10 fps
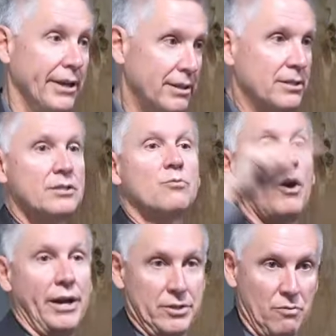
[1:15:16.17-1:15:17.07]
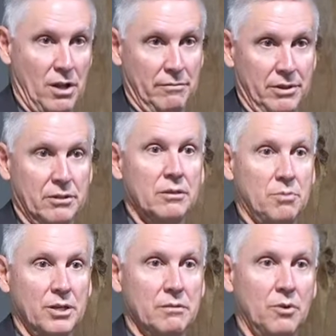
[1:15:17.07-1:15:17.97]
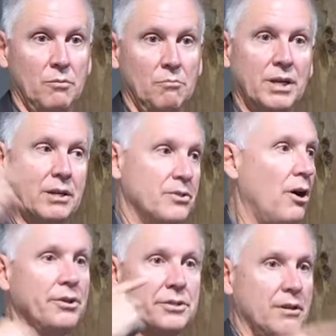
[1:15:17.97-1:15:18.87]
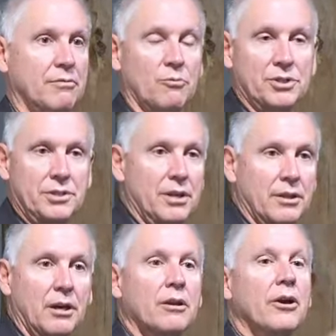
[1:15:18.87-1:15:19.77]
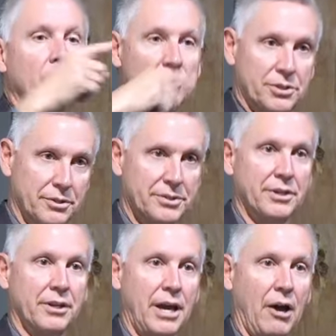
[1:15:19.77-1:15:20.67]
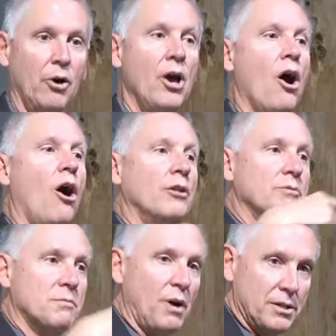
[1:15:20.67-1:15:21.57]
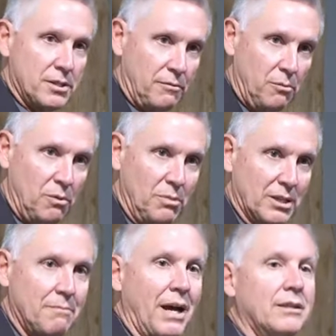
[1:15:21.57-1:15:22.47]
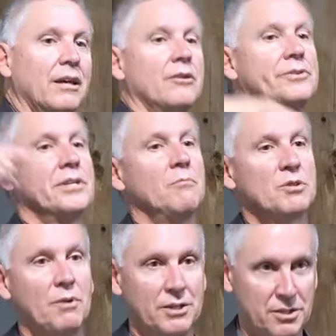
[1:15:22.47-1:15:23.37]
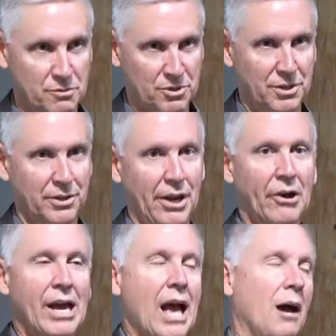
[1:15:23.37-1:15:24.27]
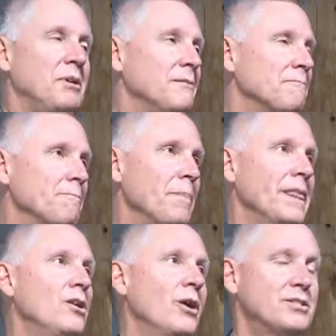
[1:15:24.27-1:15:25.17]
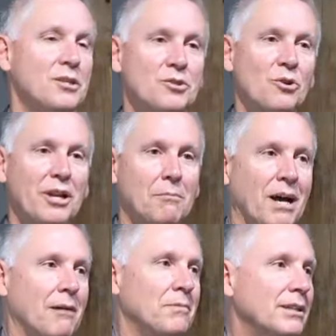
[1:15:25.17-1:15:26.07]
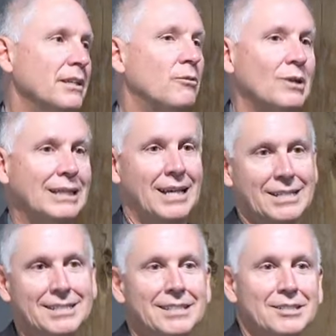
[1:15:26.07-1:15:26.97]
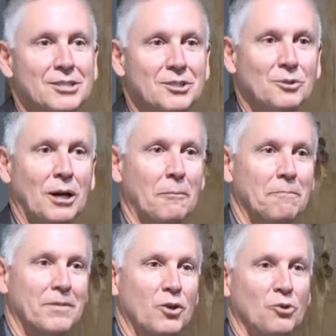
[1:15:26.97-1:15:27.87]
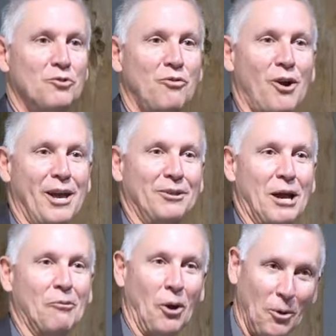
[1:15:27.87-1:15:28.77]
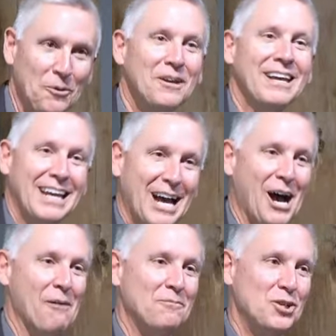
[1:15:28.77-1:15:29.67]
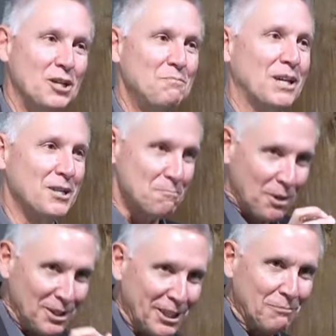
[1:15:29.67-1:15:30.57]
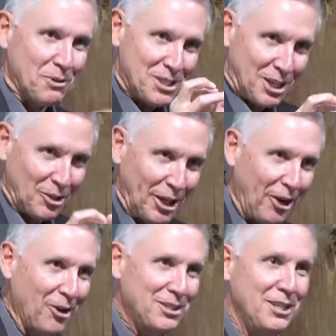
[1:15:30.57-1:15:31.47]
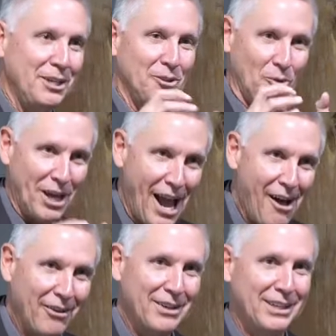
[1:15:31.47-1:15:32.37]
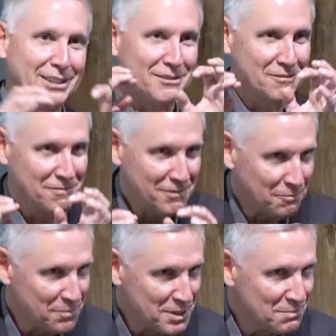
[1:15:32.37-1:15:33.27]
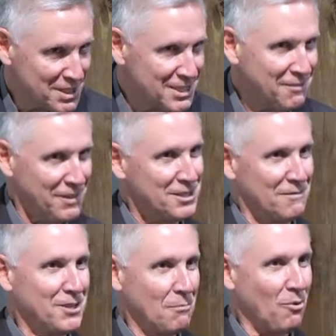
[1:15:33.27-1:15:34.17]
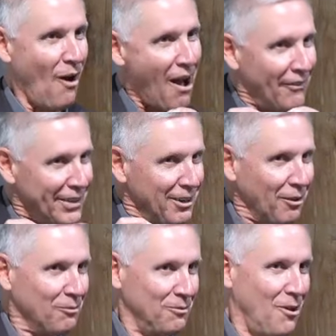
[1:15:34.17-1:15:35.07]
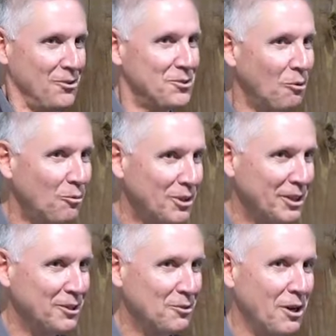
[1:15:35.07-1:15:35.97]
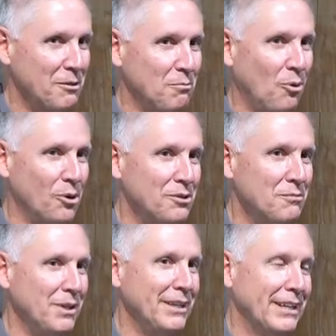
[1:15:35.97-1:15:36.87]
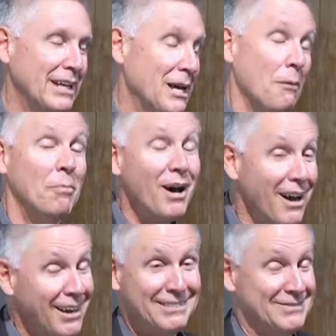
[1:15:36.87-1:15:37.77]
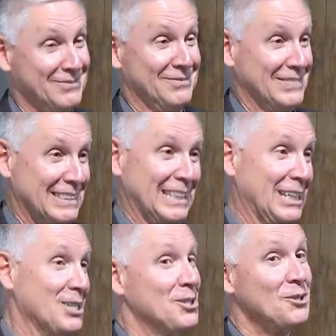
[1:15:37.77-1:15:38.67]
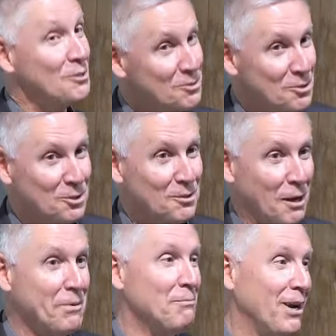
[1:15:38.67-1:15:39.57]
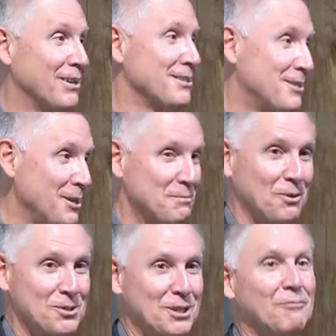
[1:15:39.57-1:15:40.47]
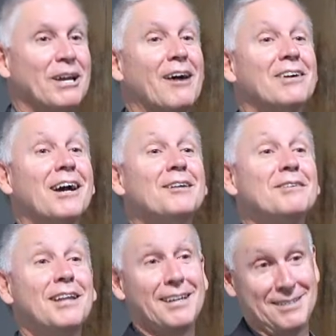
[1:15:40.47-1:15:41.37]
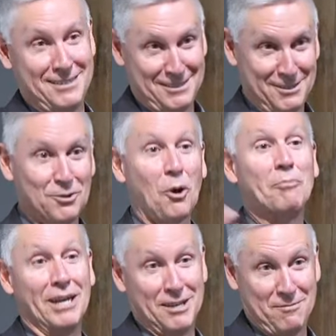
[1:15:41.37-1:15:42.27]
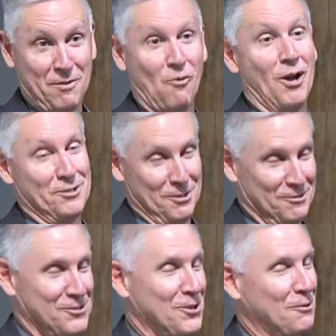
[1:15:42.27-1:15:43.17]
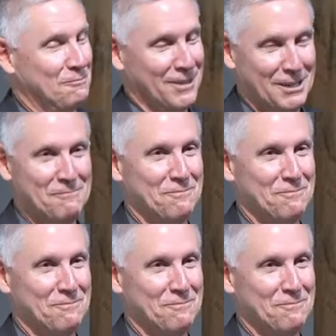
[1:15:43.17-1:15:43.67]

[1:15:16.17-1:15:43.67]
this is why it's relevant to the present moment because all the stuff that we're seeing then we're still seeing now. All the responses of human beings back then are the same responses we're seeing now. I mean, you know, as a historian, I'm, I'm a little reluctant to um, go too far down that road um, just because particularity, locality, the specifics of temporality are also really quite important to me. But it is also true, I'm an American studies person and we have a kind of a license to go big if we want to. So, um,